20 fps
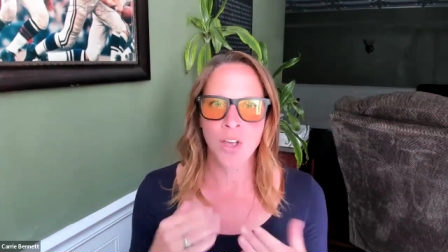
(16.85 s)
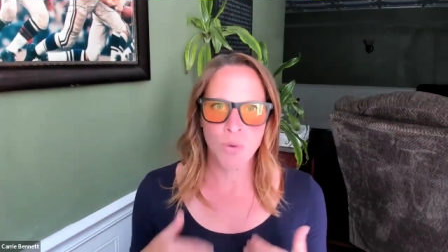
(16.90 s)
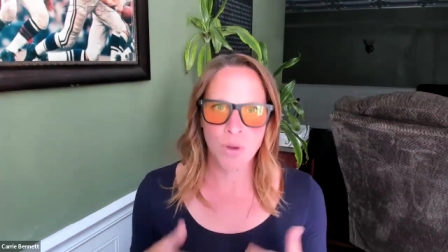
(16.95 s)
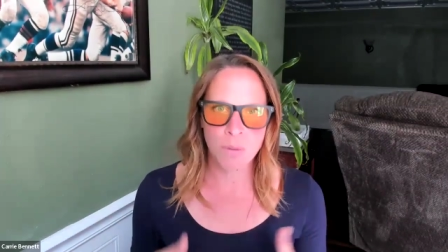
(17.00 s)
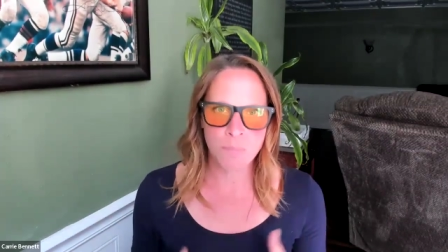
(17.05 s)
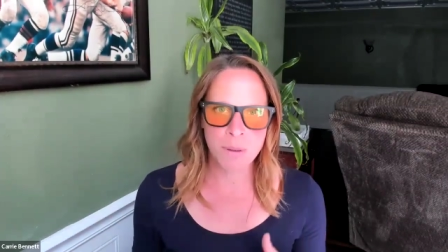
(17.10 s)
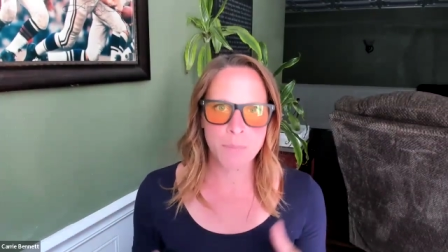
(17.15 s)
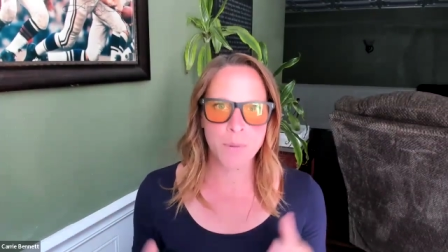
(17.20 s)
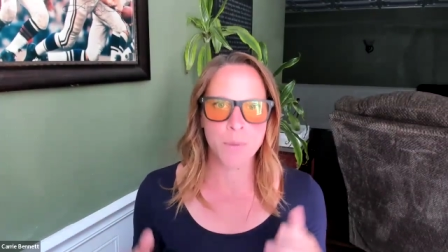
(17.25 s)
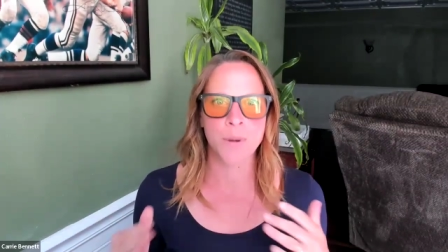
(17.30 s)

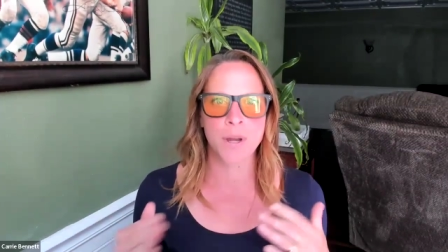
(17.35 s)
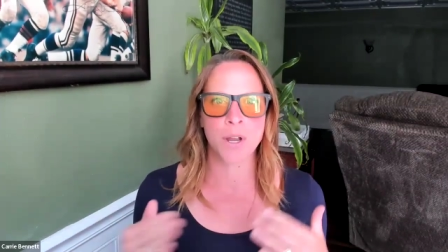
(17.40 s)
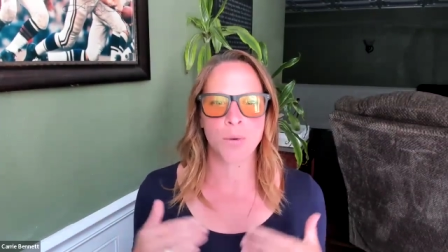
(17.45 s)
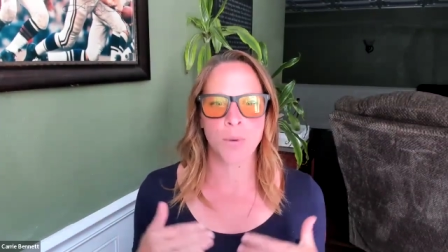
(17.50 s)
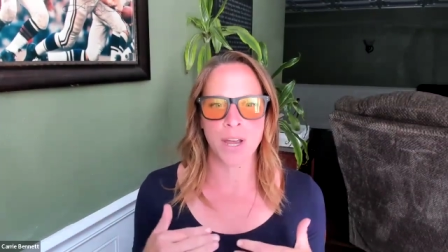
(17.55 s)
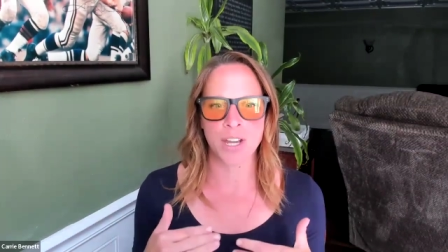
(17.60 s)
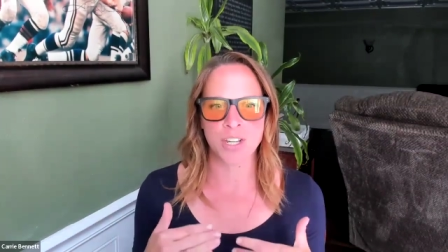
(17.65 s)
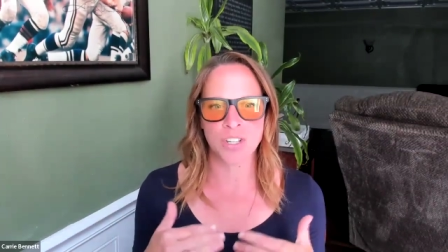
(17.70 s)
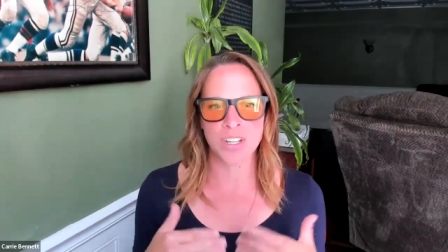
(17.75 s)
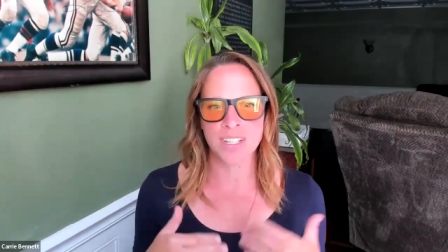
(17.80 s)
When people bring
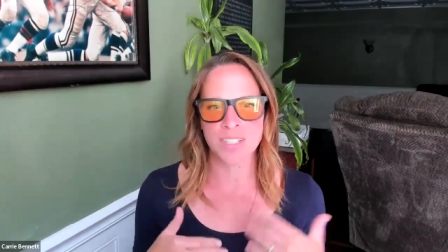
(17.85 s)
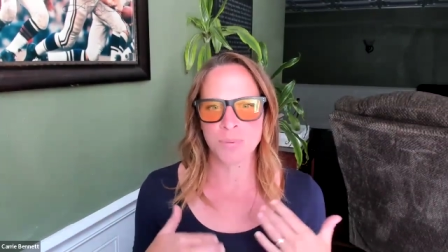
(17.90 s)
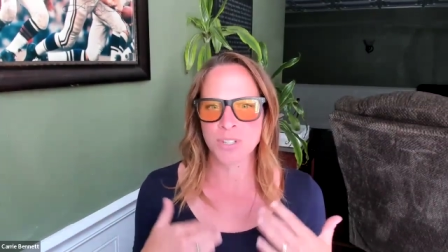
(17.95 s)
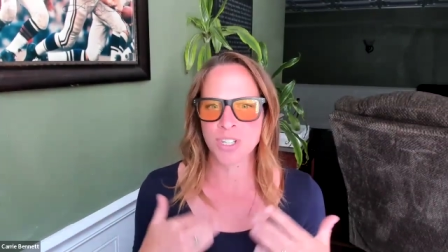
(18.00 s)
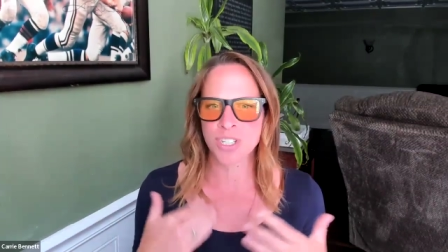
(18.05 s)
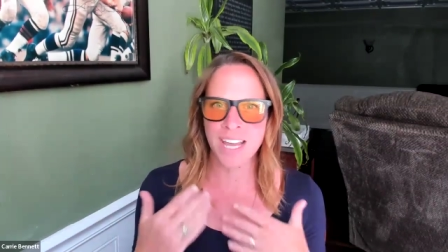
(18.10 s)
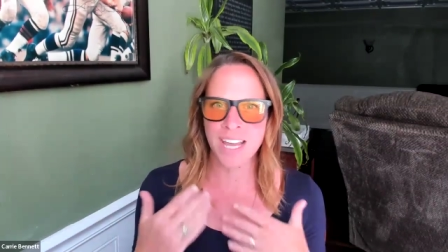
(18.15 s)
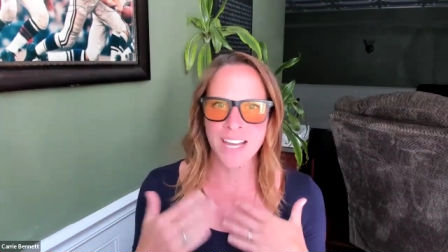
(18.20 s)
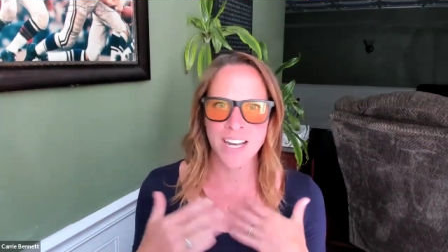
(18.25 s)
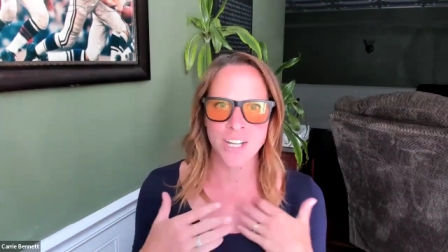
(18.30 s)
questions, we
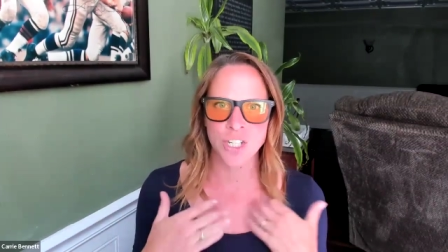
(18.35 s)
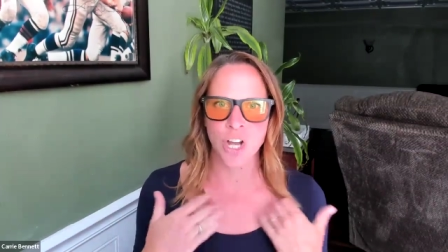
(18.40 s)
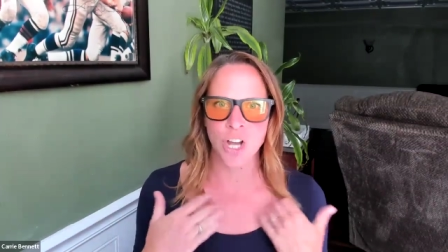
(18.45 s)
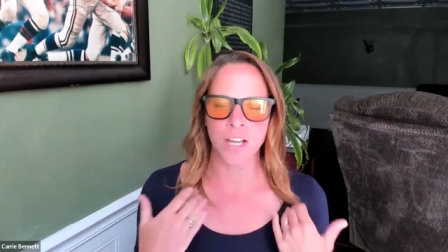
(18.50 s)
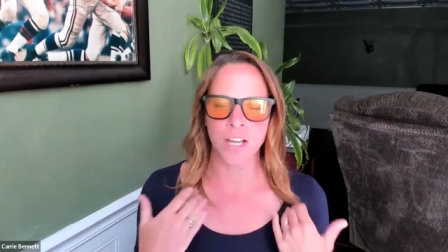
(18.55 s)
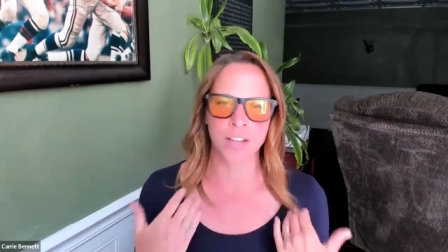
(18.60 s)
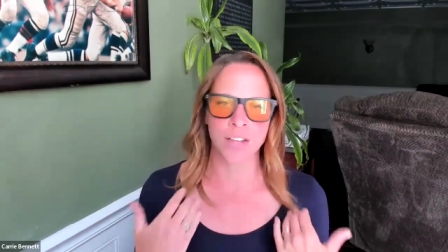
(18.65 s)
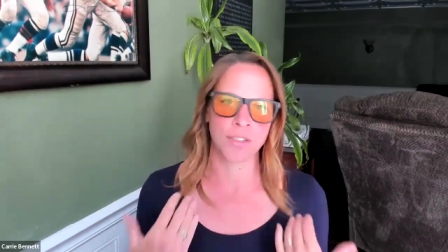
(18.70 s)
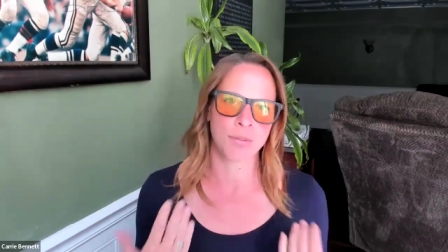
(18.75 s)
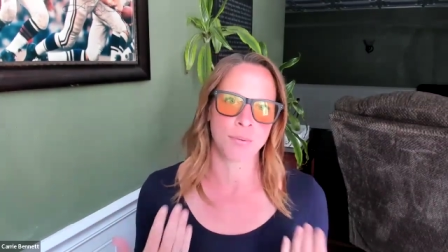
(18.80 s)
just kind of
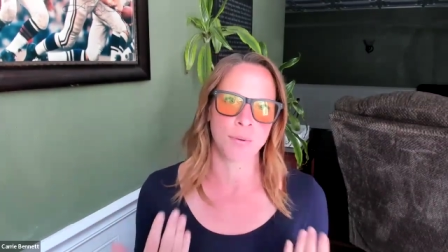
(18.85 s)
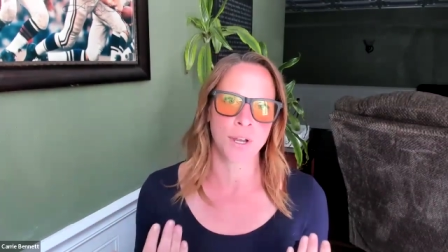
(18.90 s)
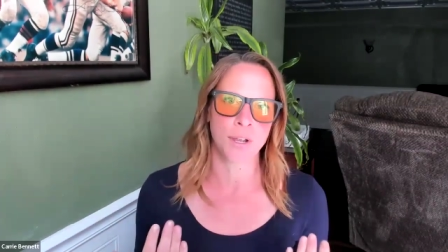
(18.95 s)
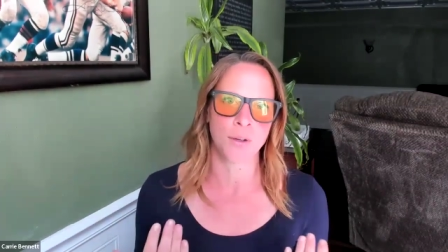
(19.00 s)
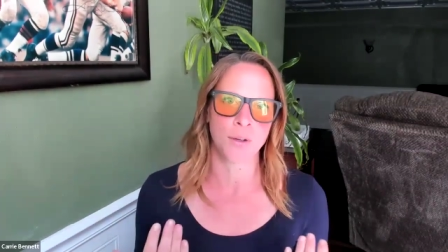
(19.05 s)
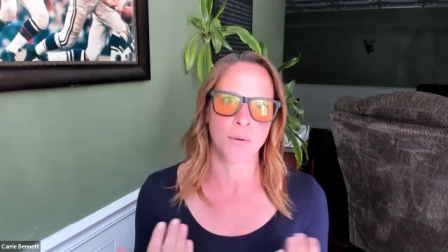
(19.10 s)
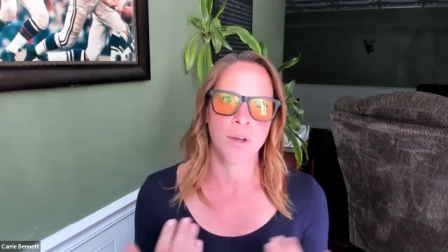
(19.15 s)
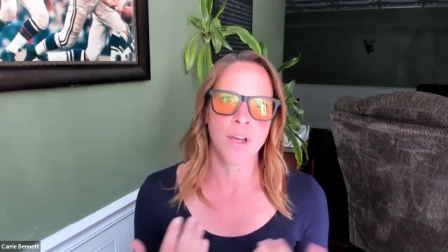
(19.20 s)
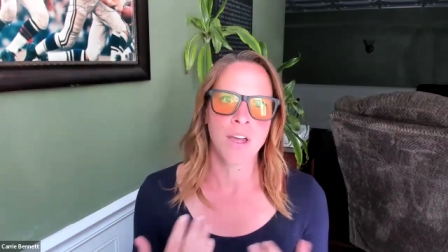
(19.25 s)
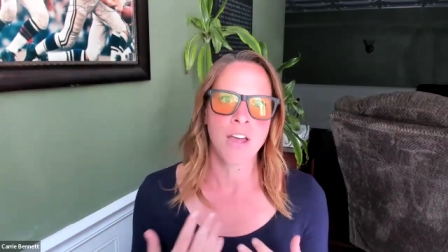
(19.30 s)
talk it
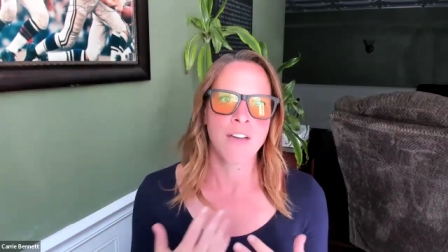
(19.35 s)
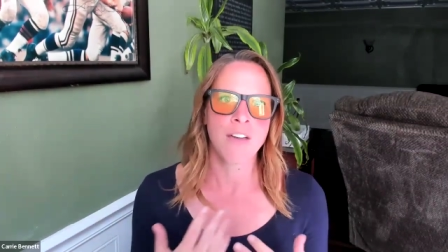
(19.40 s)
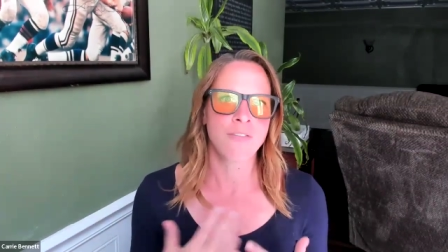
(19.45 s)
through